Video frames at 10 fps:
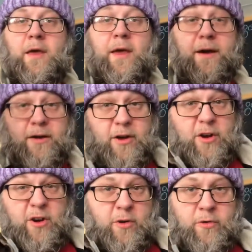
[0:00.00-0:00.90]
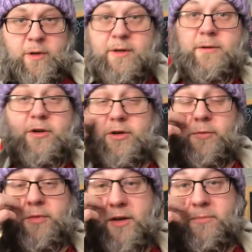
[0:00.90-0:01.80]
Hello,
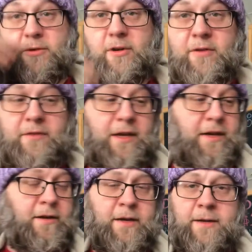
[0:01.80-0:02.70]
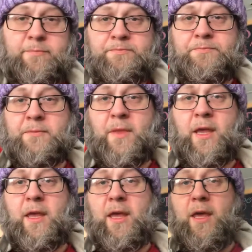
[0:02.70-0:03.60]
good people of the internet.
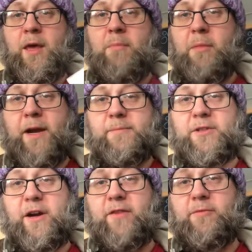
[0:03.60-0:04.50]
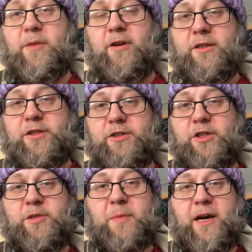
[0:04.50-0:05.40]
My name is Craig from the Electric
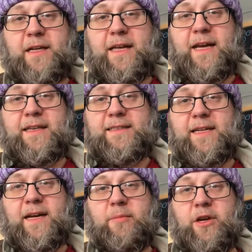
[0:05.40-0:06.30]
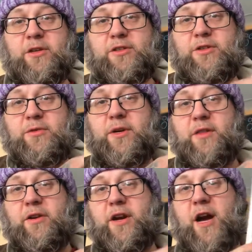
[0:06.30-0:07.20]
Church Podcast. I'm here to do
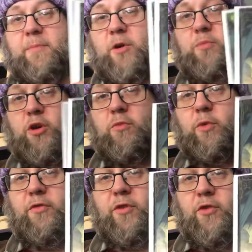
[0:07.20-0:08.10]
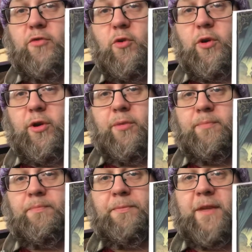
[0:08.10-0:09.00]
another comic book review for you.
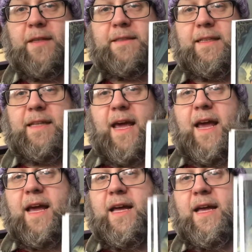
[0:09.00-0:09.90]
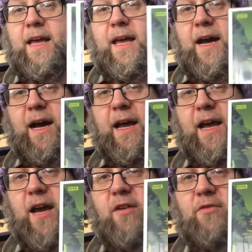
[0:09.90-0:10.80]
Today, I
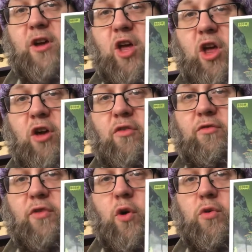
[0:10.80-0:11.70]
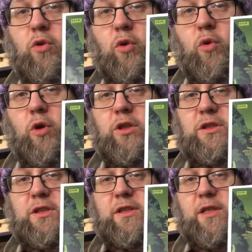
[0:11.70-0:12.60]
have
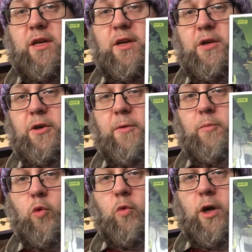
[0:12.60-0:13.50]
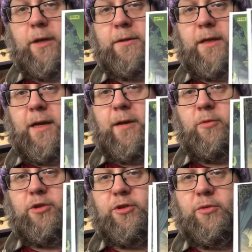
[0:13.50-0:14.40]
Lords number one and number
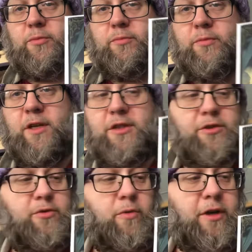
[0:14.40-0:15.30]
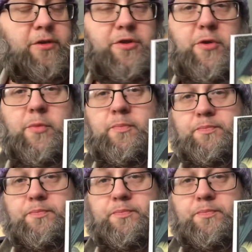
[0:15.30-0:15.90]
two, issues one and two.